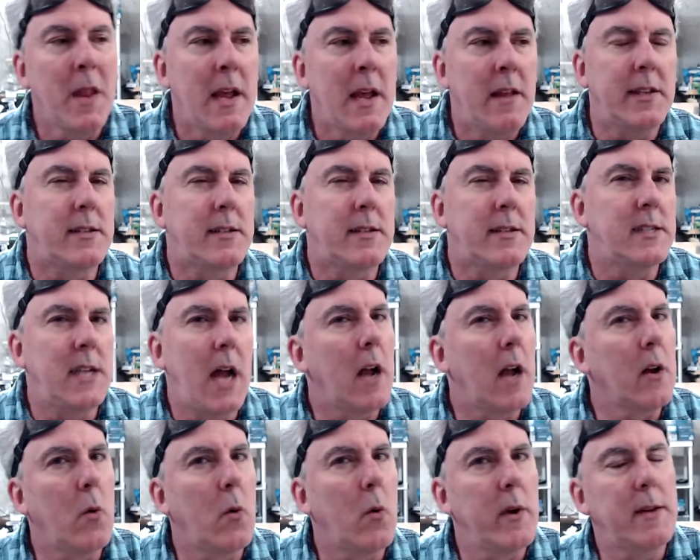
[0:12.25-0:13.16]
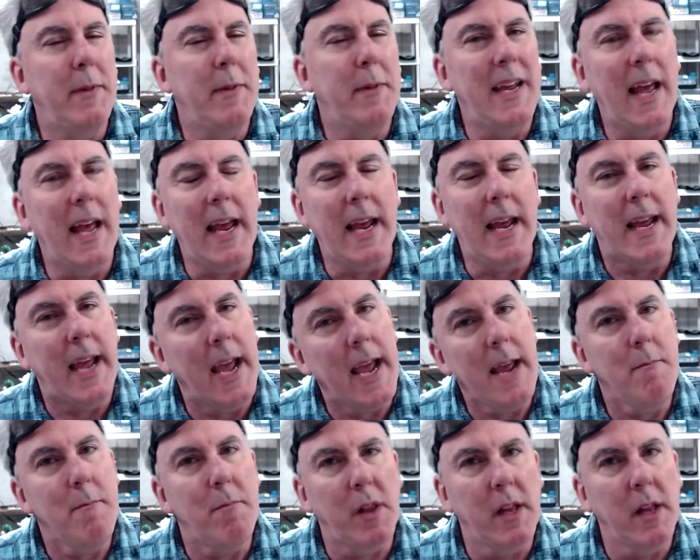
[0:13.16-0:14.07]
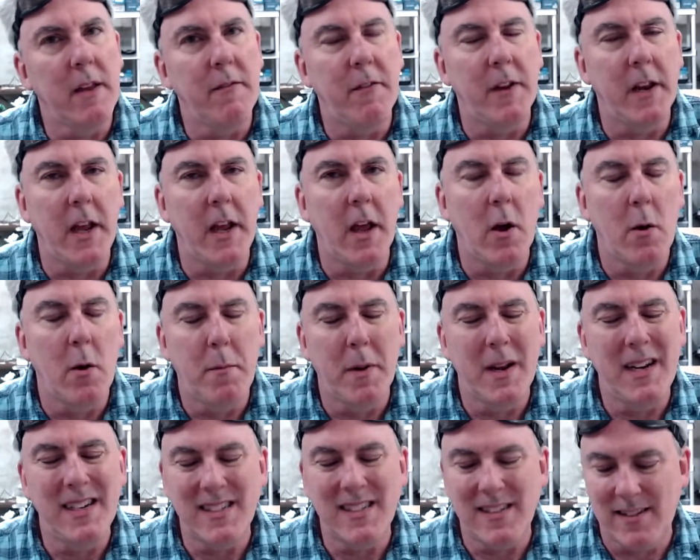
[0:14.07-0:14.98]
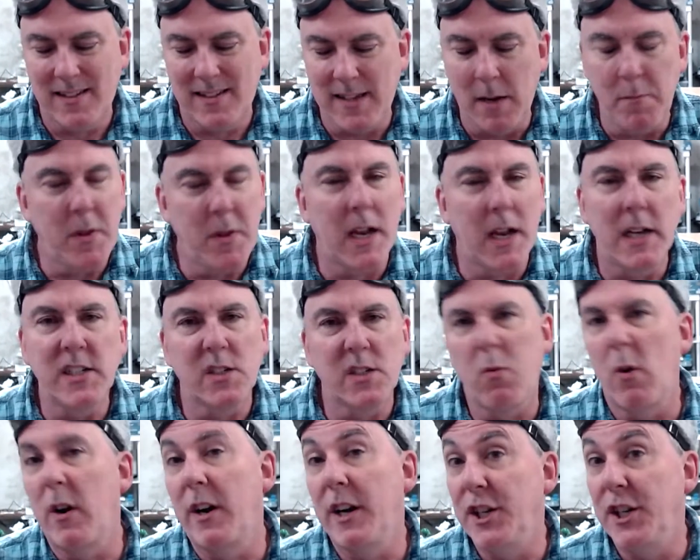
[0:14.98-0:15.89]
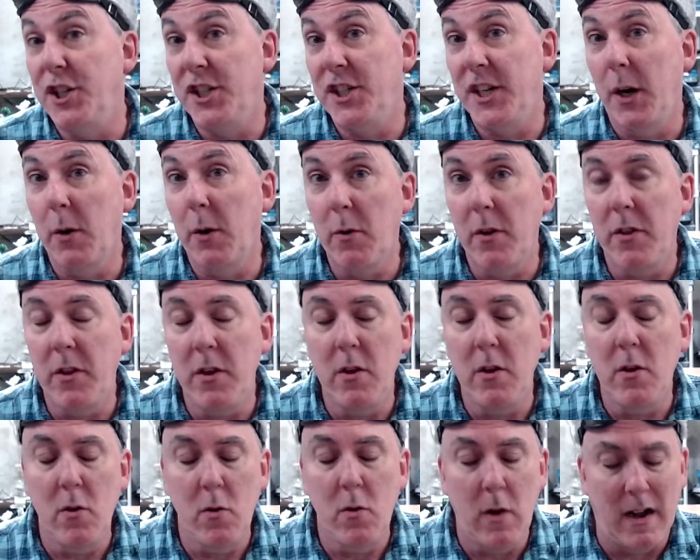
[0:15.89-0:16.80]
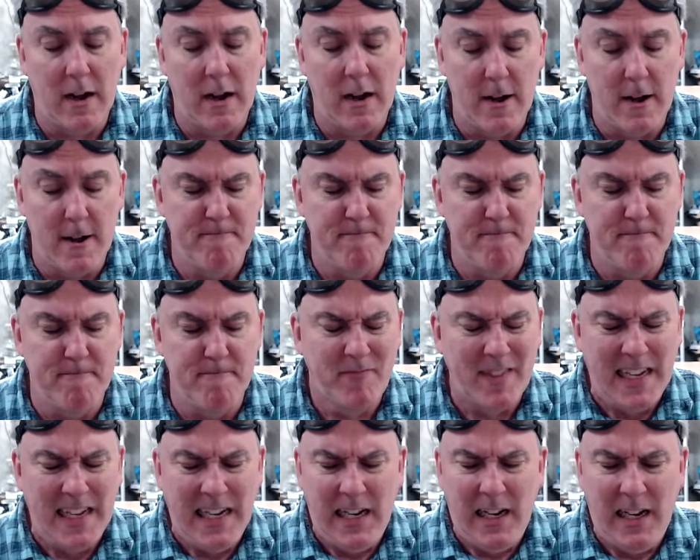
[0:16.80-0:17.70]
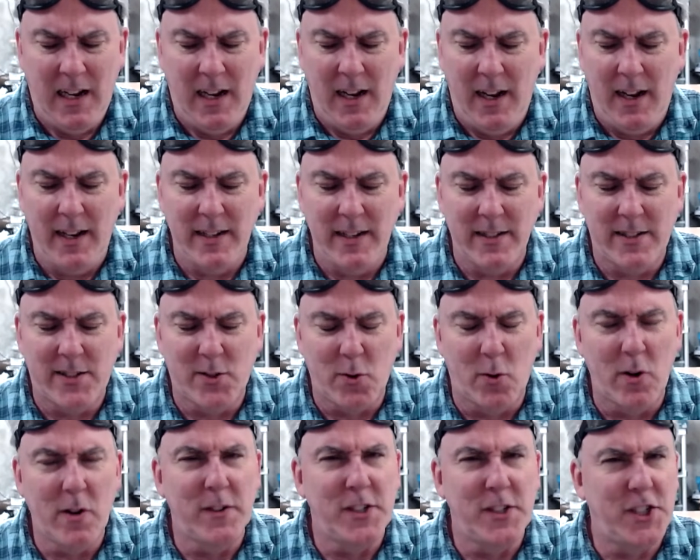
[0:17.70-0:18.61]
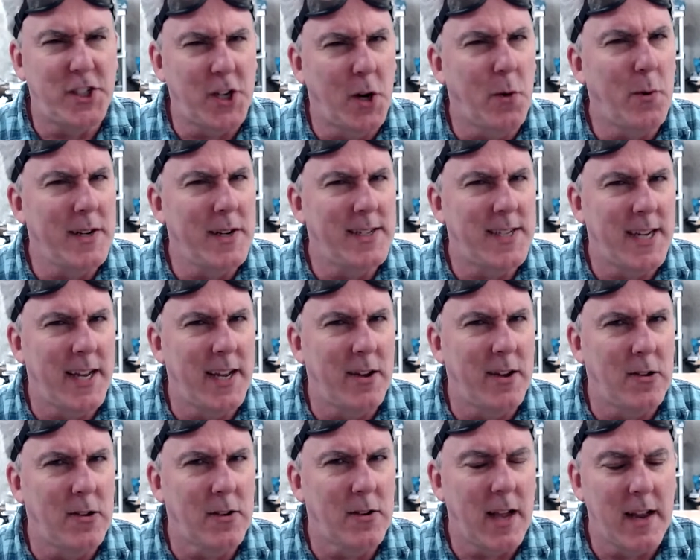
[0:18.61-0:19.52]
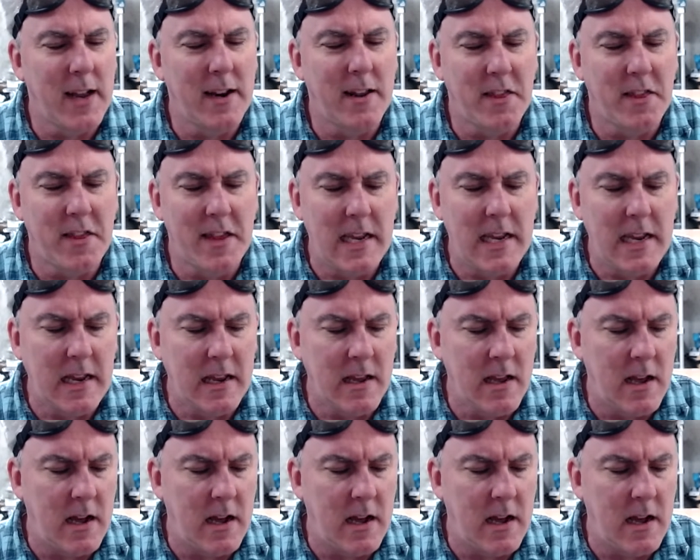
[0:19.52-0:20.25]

This is not going to be a gameplay video, but it's something I just wanted to share with you. Sort of a show and tell kind of thing.